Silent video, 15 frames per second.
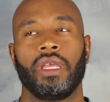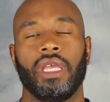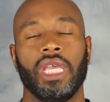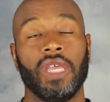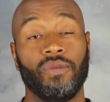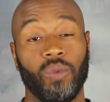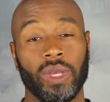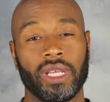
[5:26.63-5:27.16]

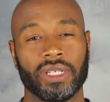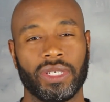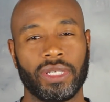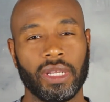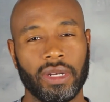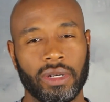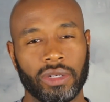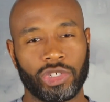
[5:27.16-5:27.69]
If we
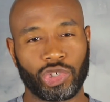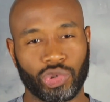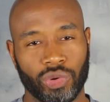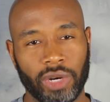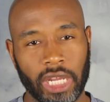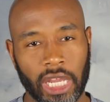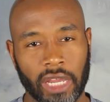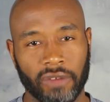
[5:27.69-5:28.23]
consider
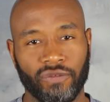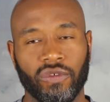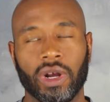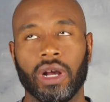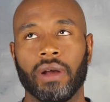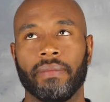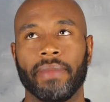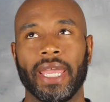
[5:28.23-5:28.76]
tree
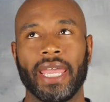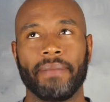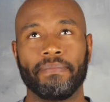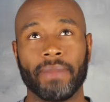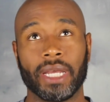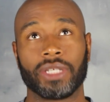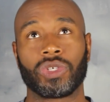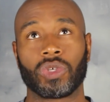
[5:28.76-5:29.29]
from a
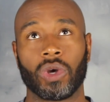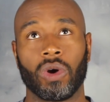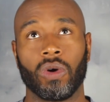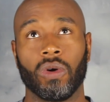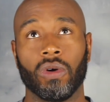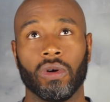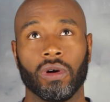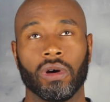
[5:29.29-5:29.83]
meso
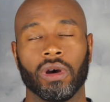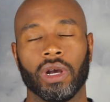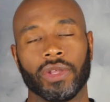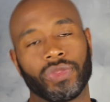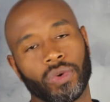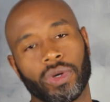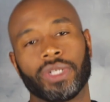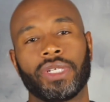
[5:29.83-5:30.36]
or
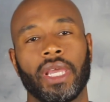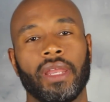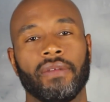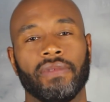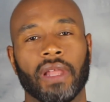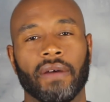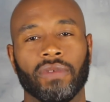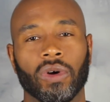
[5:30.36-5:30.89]

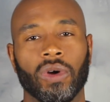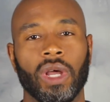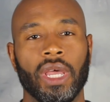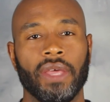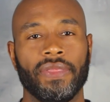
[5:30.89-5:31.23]
authoritative level,